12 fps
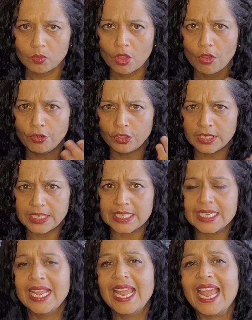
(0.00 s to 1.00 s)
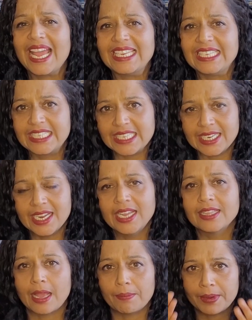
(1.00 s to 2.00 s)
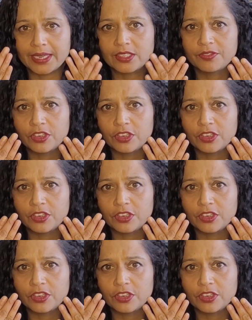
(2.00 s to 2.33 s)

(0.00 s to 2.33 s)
For the T and D, that place of